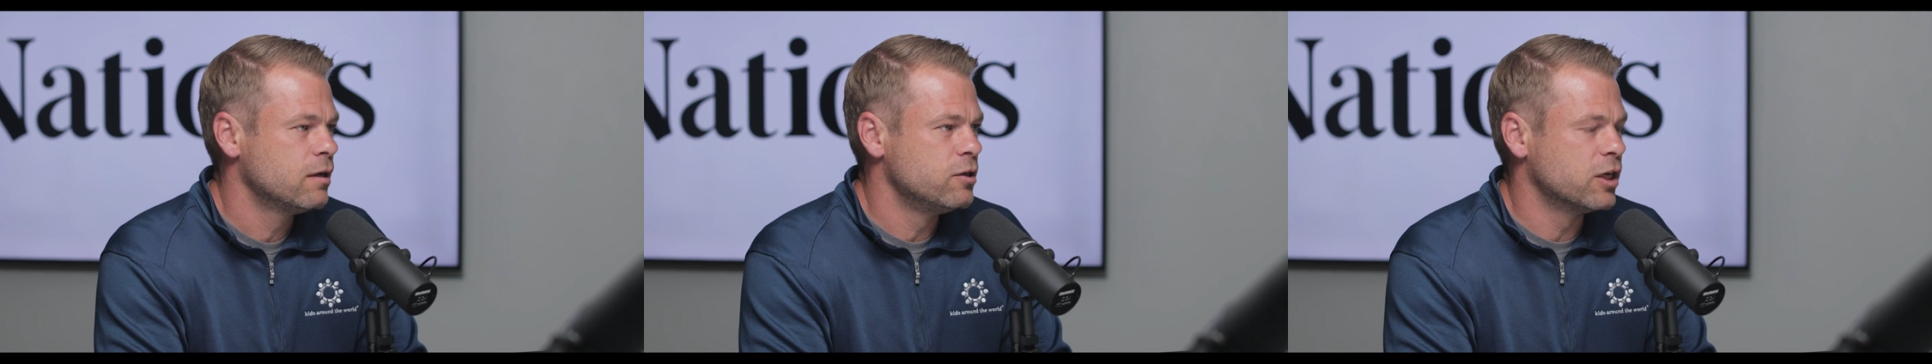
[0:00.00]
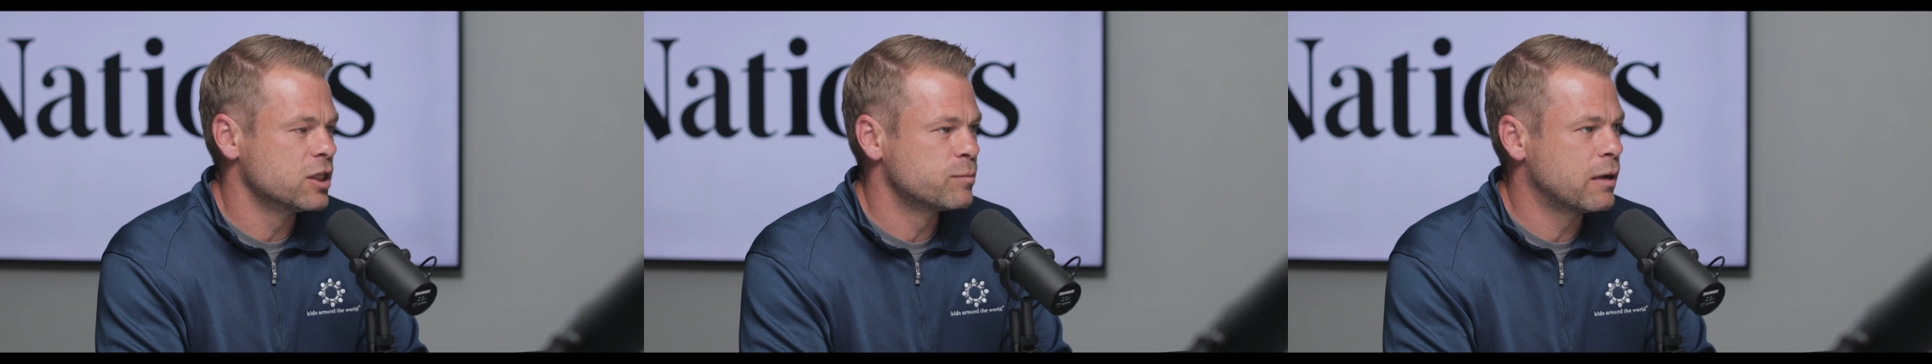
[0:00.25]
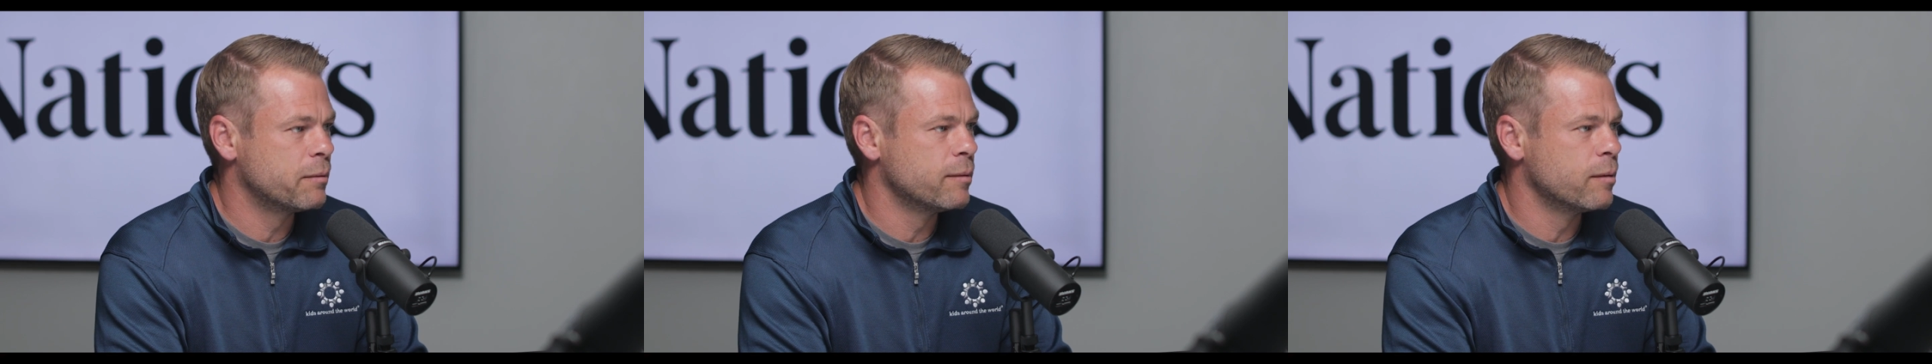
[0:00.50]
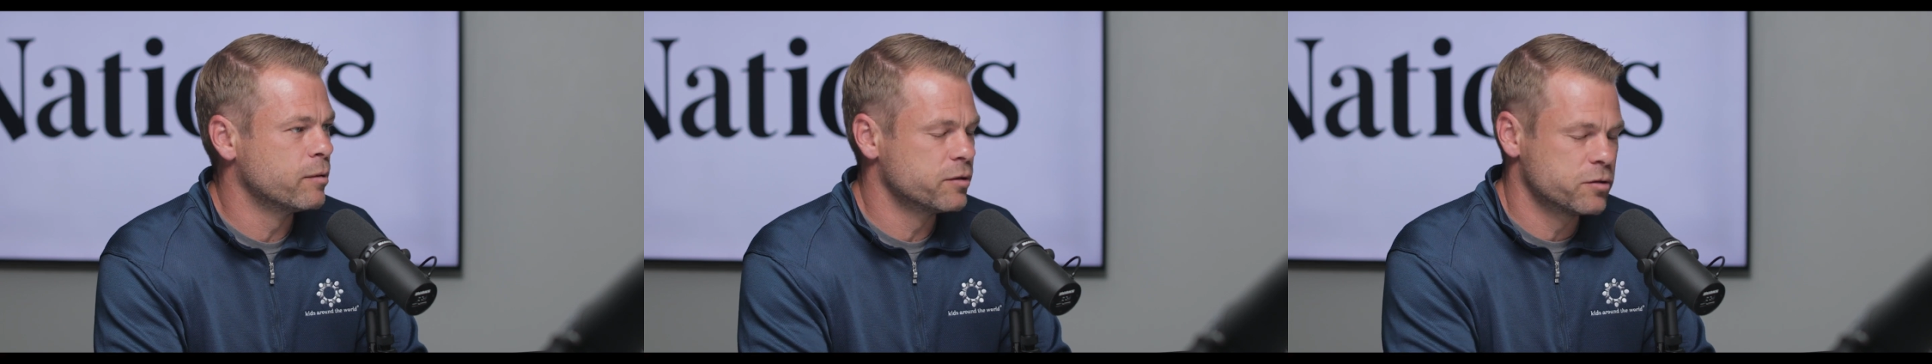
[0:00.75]
you guys probably
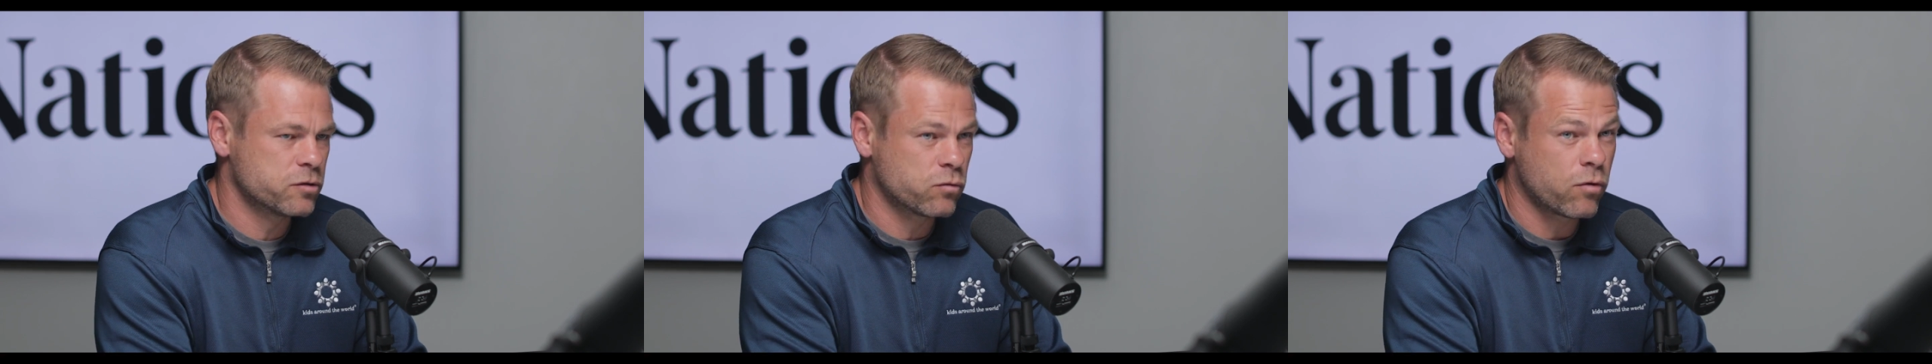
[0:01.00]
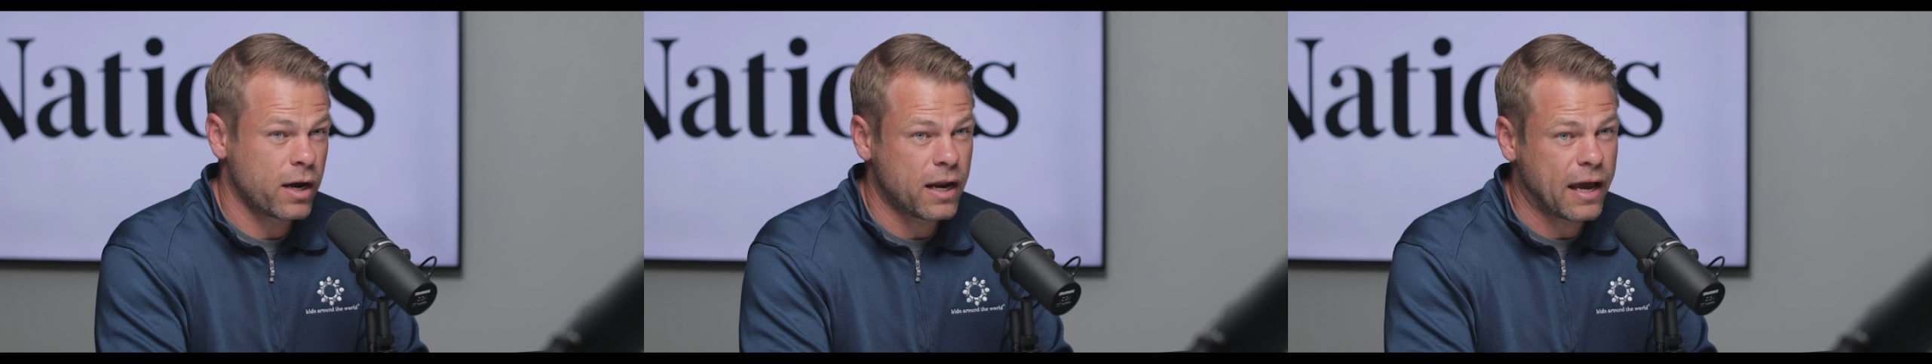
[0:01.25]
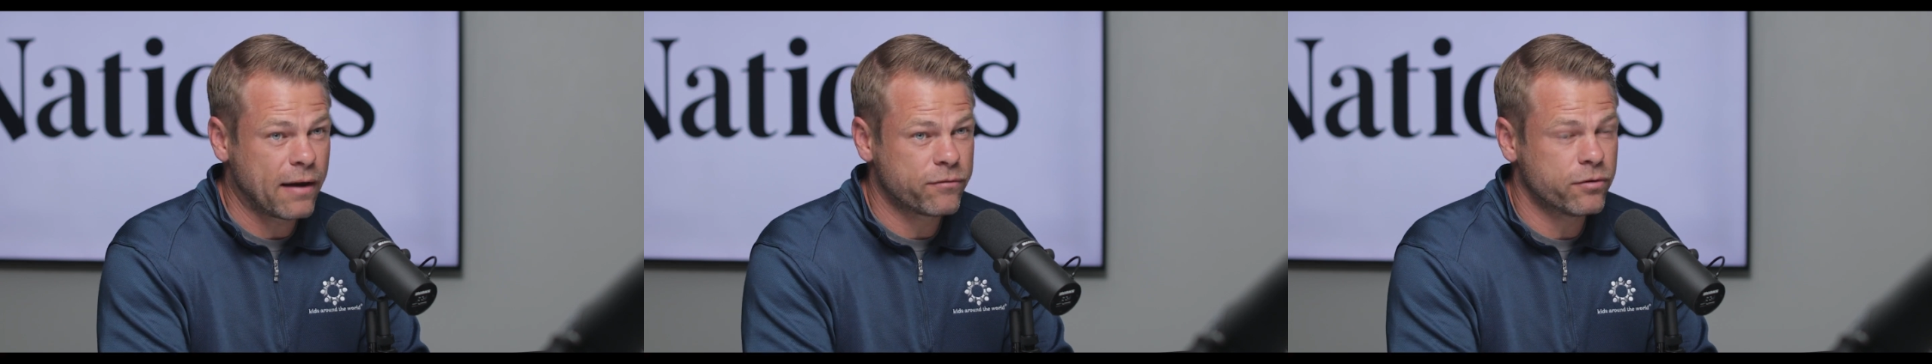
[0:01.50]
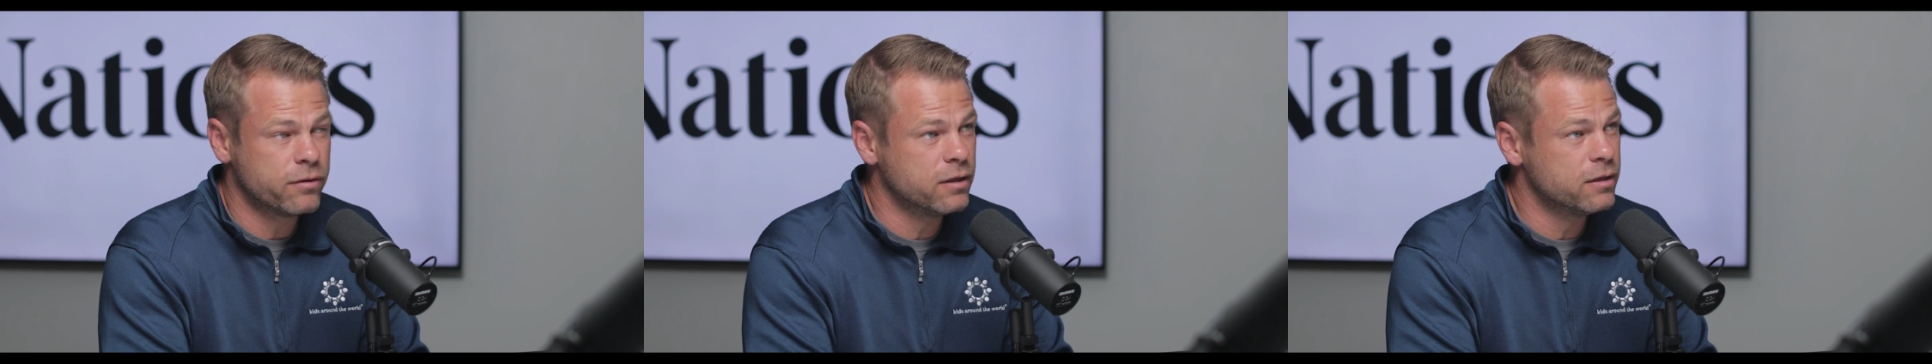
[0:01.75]
remember, this was right
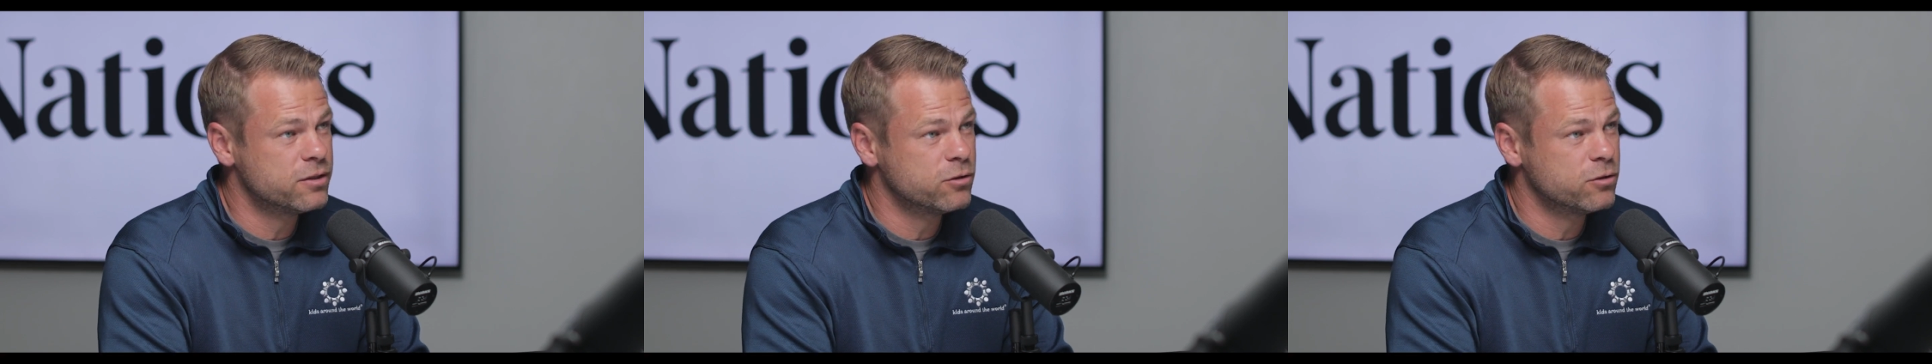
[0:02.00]
after the